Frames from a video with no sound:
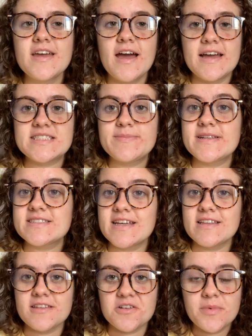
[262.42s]
I spent a
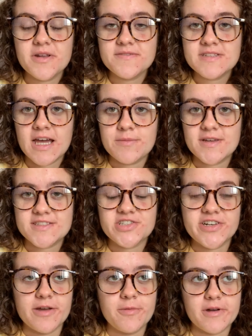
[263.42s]
little bit of time
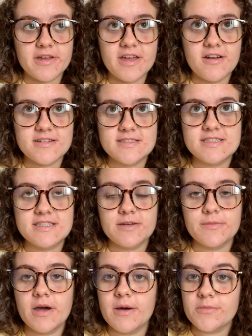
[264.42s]
yesterday working on
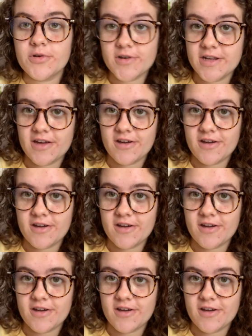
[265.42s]
some greeting